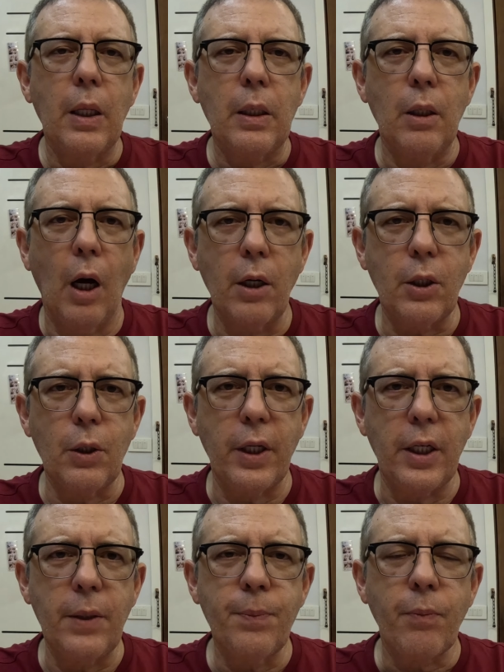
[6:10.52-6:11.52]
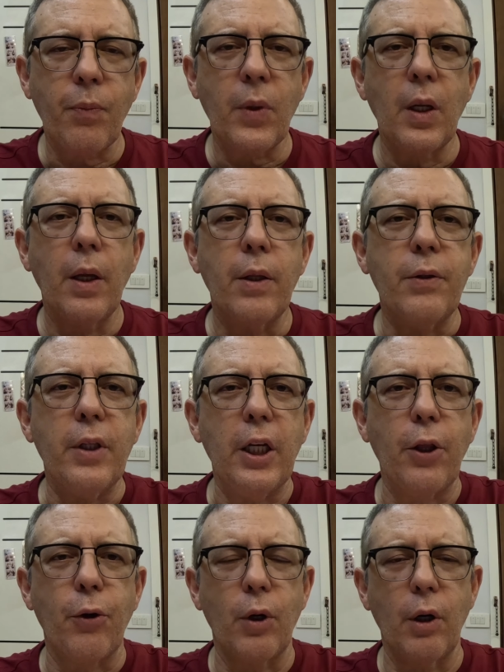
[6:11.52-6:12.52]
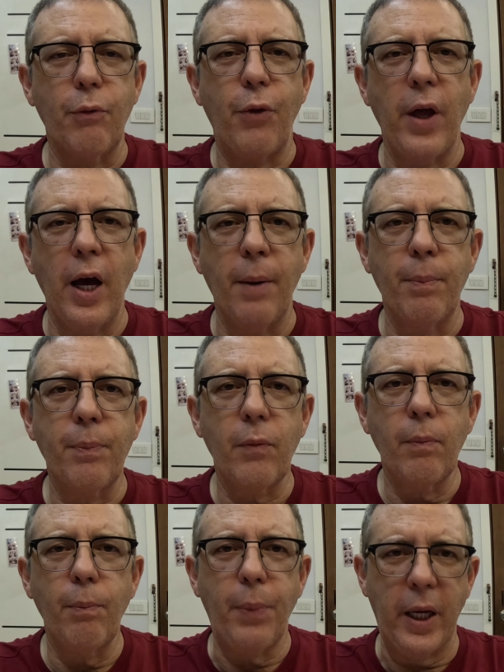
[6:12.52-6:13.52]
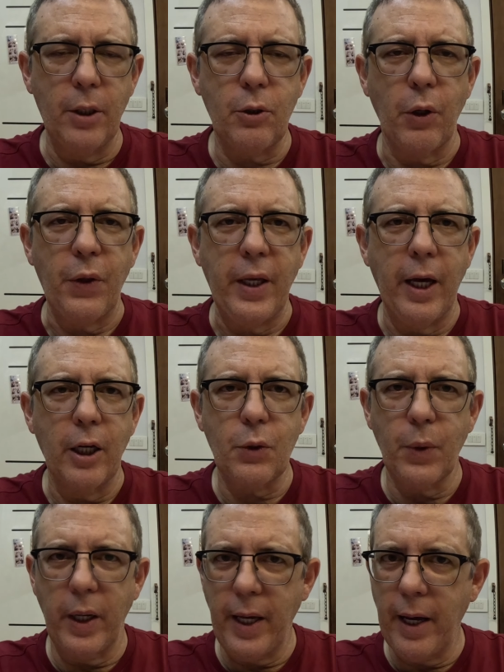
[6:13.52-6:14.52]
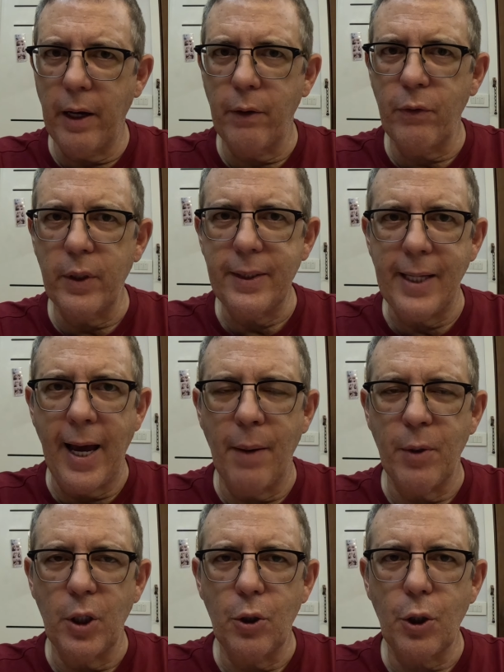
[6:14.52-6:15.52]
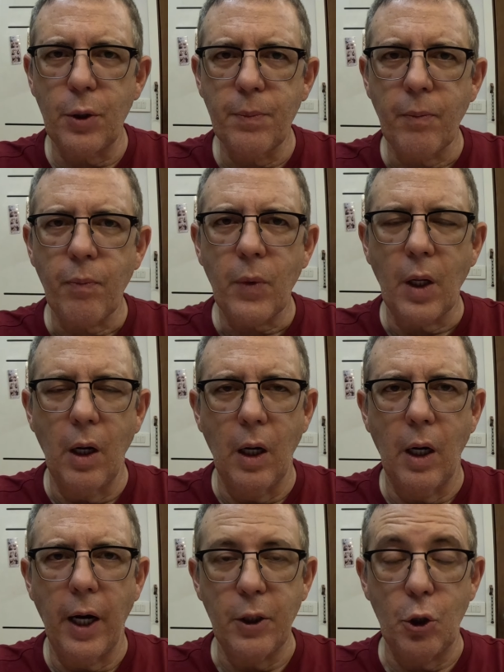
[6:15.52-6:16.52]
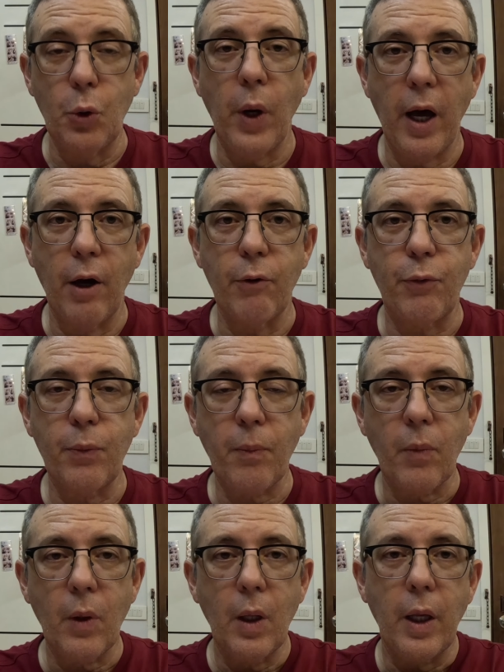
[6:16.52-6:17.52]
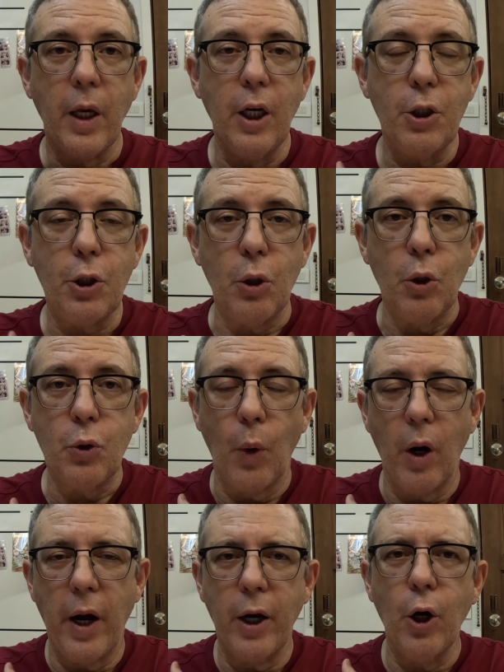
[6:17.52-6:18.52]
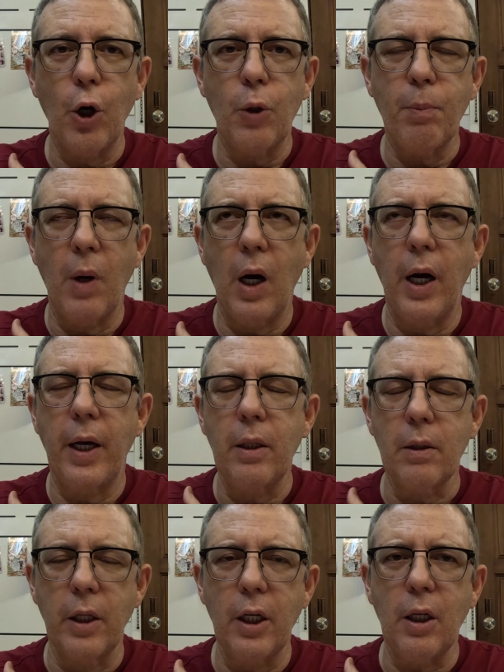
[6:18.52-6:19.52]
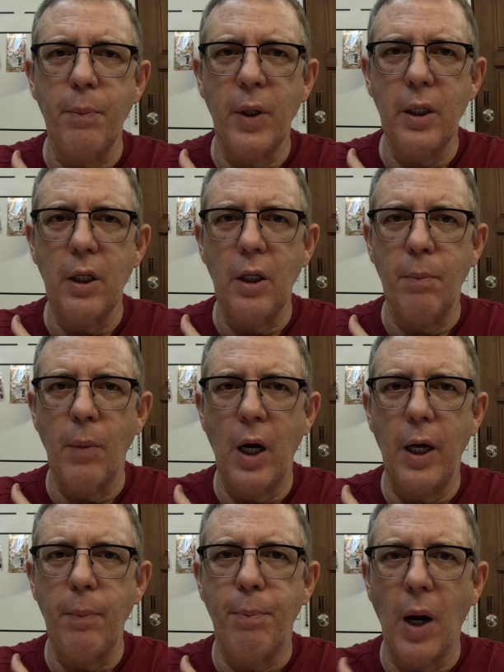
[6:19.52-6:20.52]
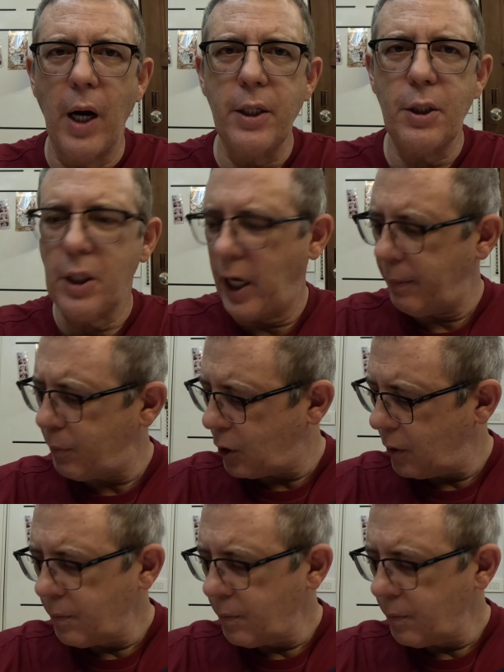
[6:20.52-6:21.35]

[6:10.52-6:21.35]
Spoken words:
Luckily, neither of them, based on the X-ray, have damage. I do have issues where I hurt my ligament in my bicep